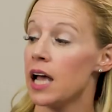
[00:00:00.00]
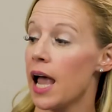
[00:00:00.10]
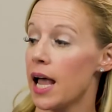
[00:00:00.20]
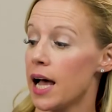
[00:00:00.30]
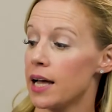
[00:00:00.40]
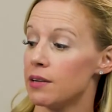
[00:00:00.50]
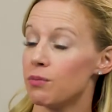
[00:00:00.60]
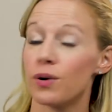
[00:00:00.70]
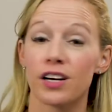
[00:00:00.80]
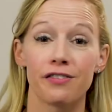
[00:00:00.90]
and
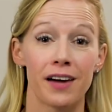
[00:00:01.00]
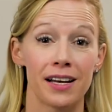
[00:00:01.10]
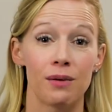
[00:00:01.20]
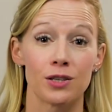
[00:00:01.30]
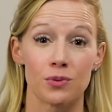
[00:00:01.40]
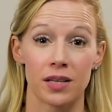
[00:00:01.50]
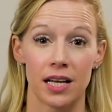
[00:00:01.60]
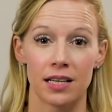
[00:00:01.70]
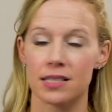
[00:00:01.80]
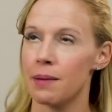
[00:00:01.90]
we're gonna find out which one that is.